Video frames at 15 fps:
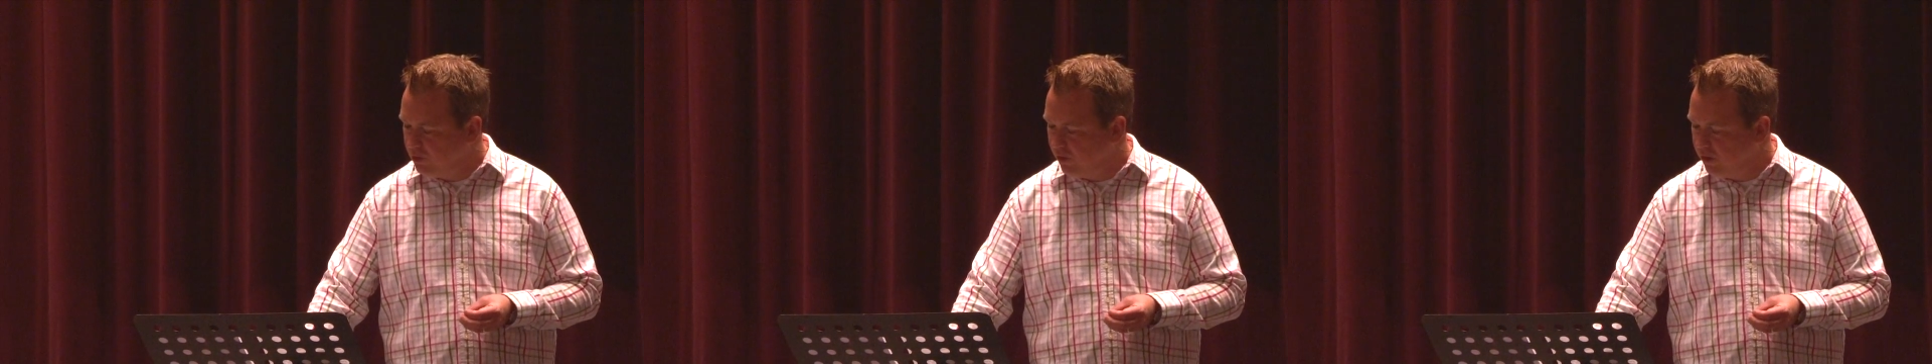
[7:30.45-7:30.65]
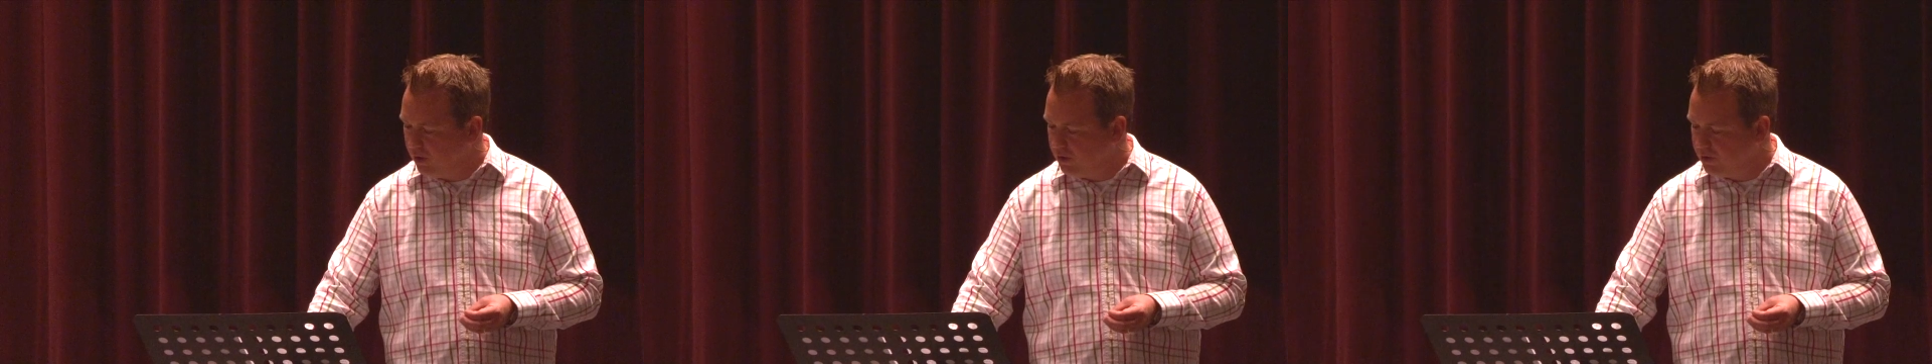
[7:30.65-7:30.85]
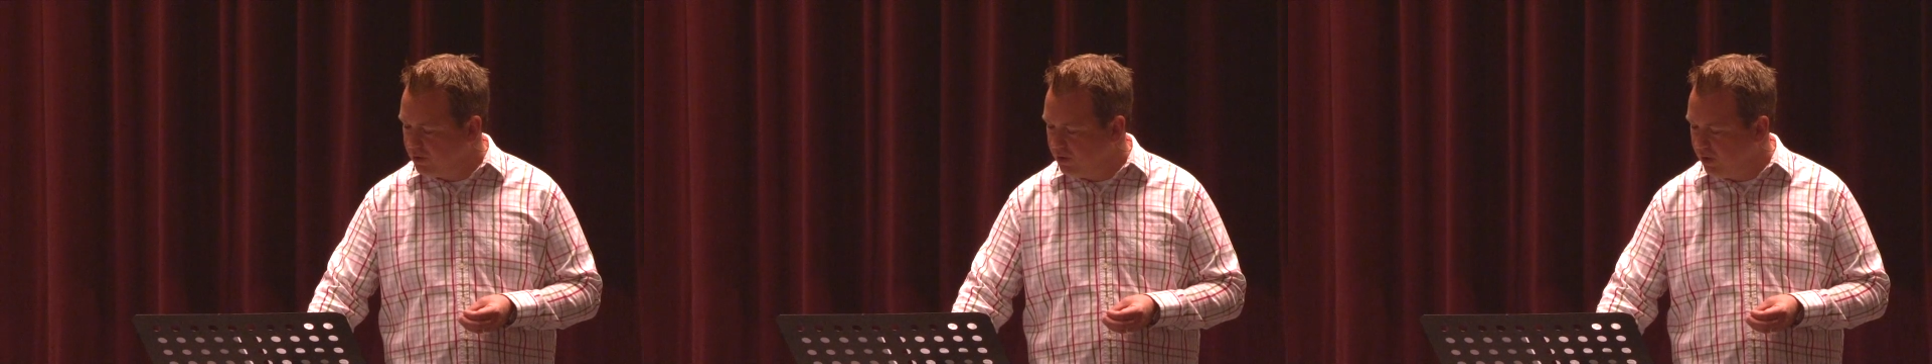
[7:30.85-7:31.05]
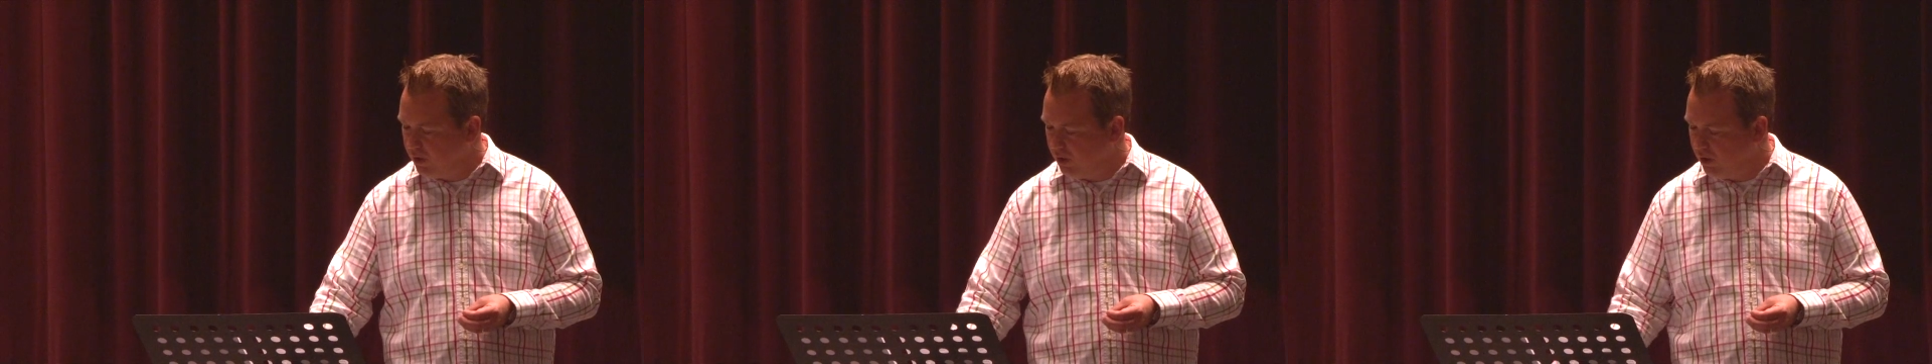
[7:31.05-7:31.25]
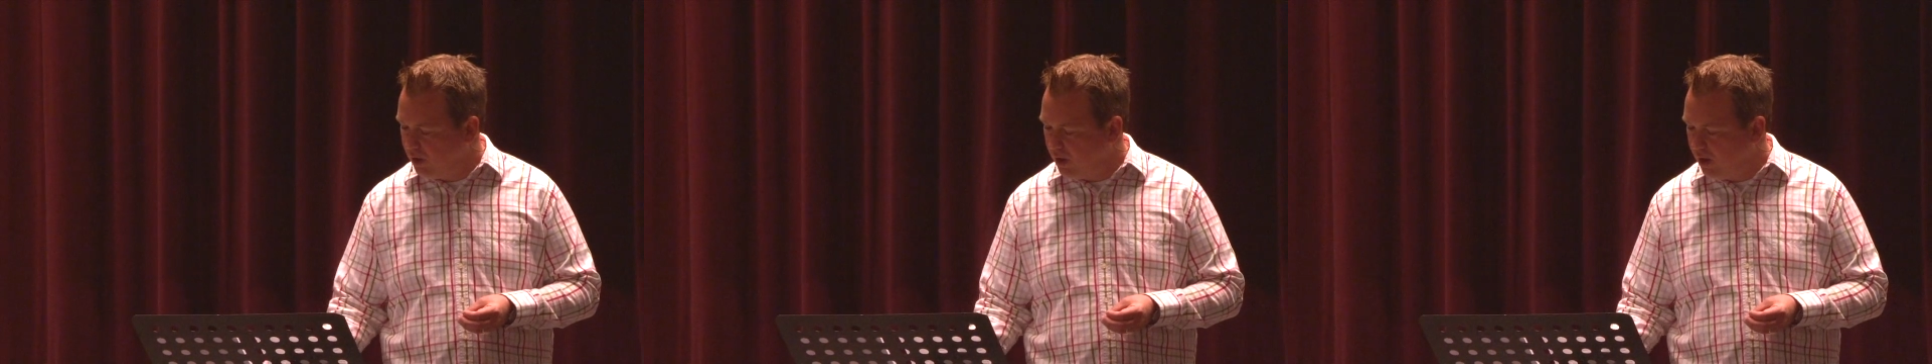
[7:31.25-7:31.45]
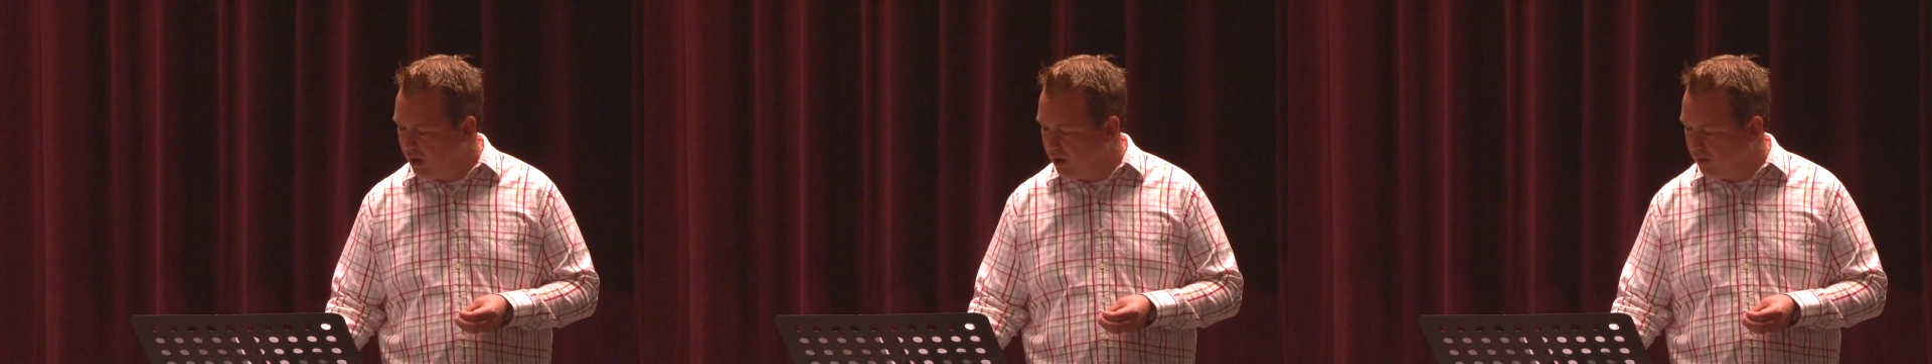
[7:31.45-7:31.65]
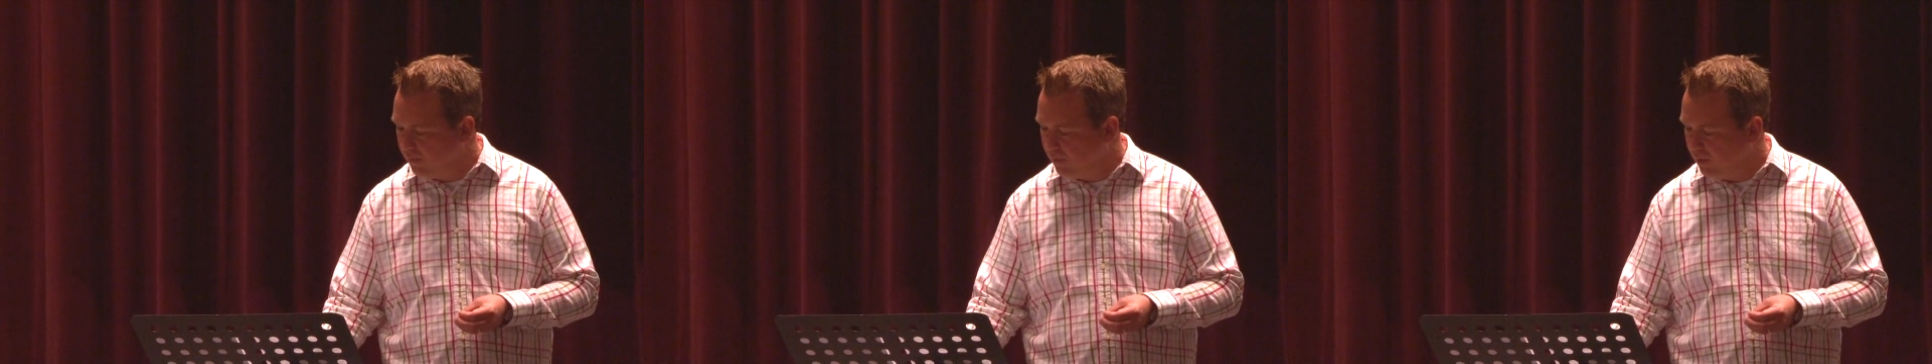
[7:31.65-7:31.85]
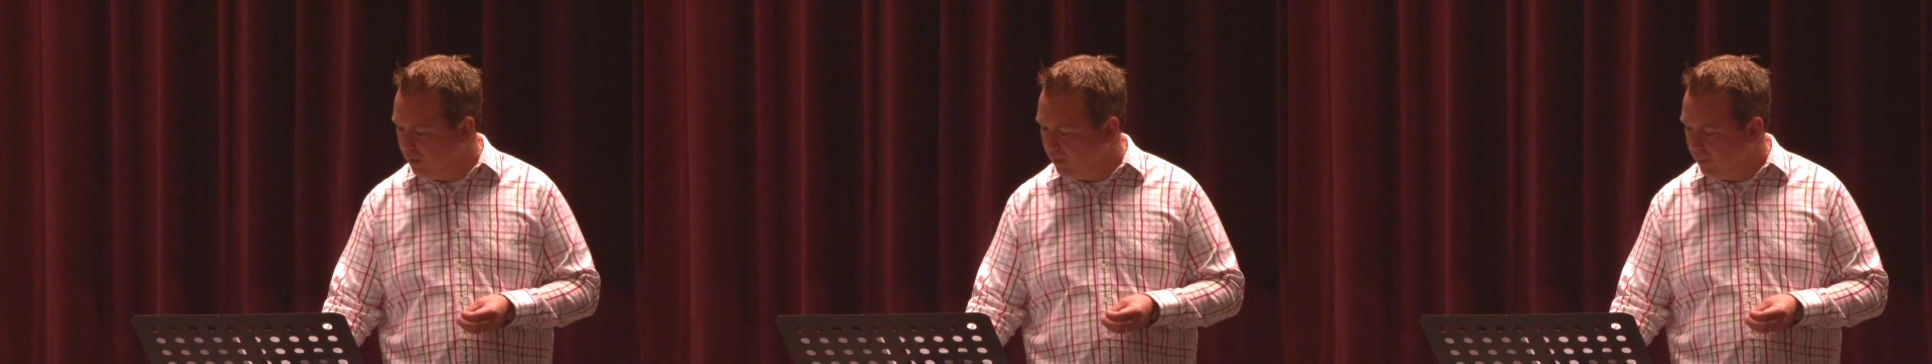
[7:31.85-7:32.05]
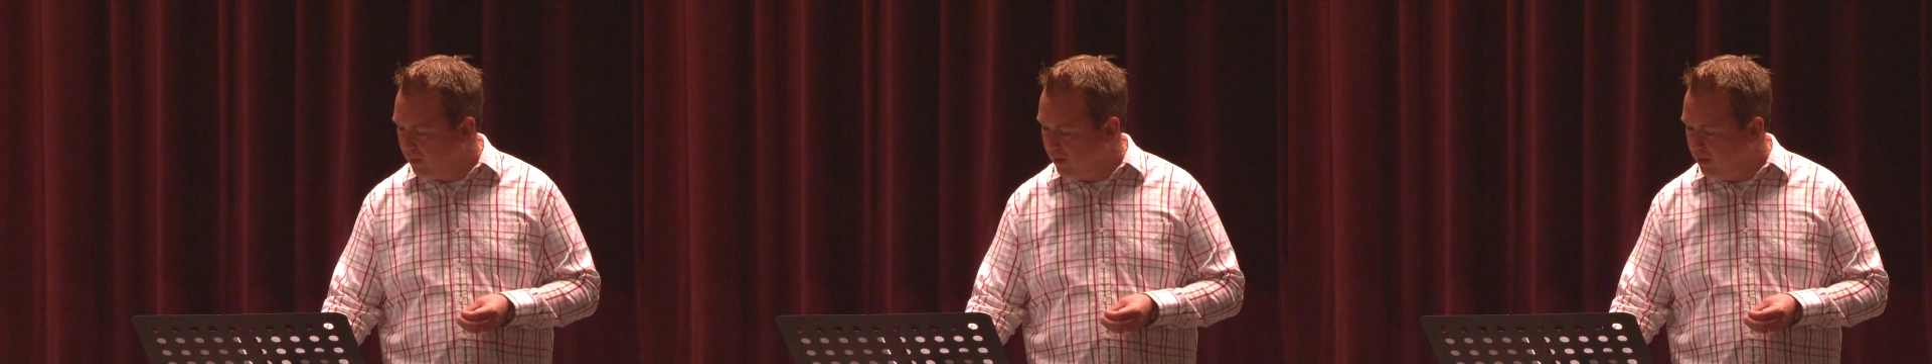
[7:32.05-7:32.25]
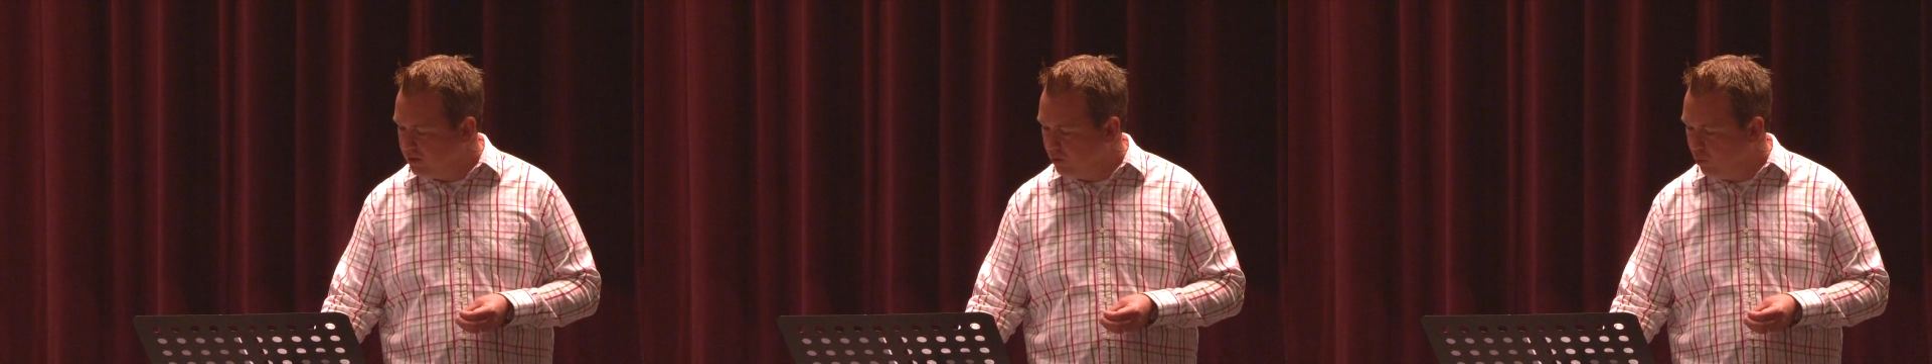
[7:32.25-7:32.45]
year as
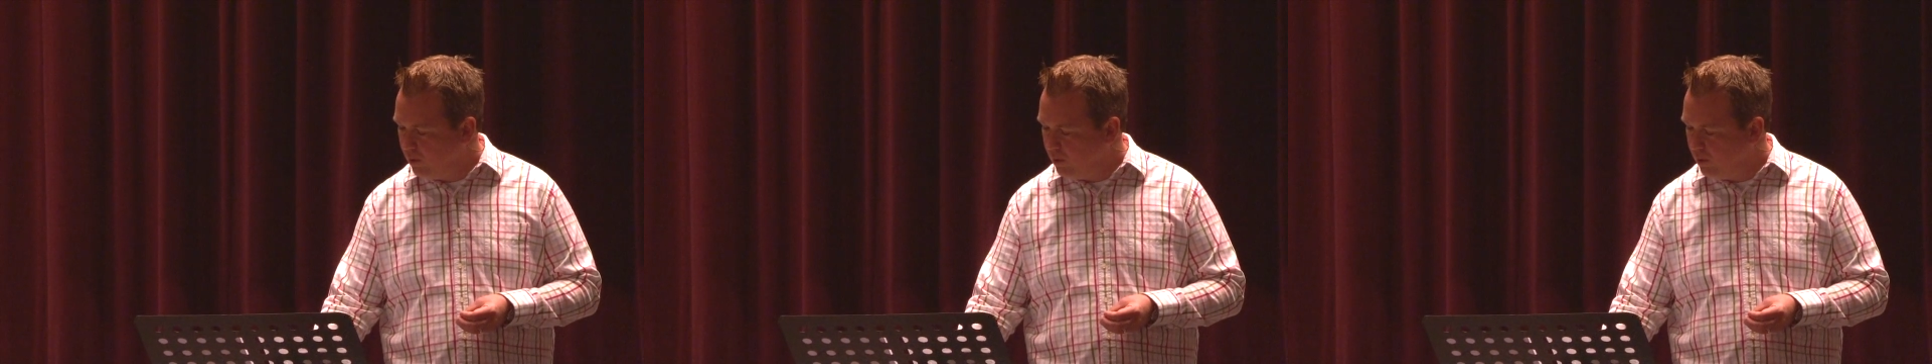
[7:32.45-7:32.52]
it